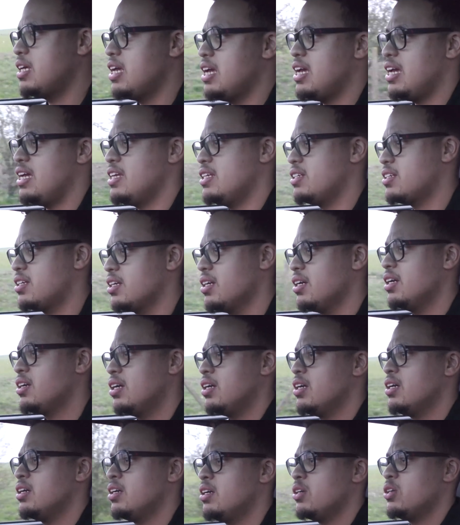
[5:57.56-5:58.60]
it is
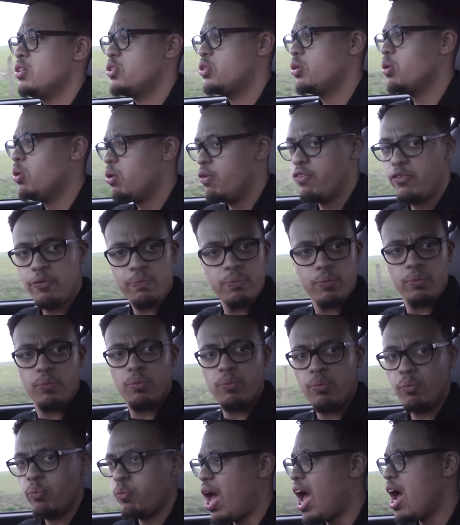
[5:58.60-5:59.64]
sort of
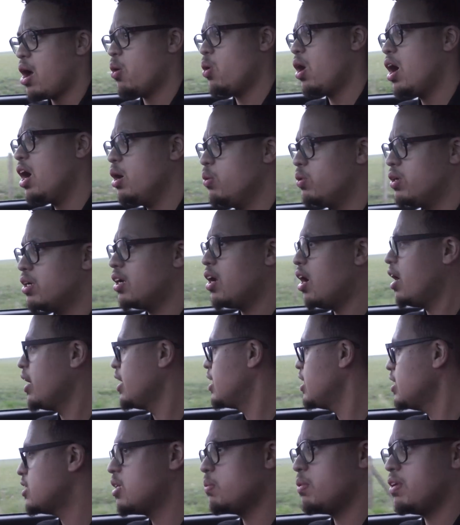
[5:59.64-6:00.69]
how I would like
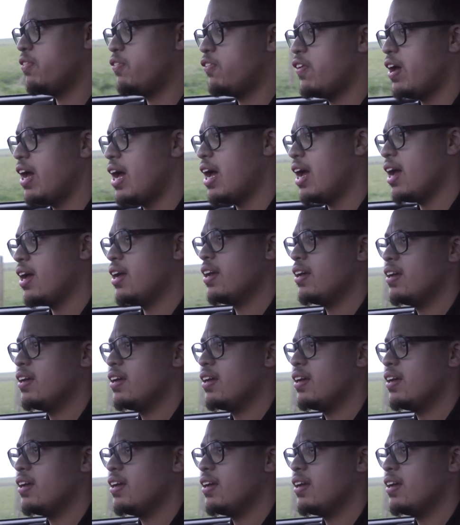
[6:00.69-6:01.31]
it, to be fair.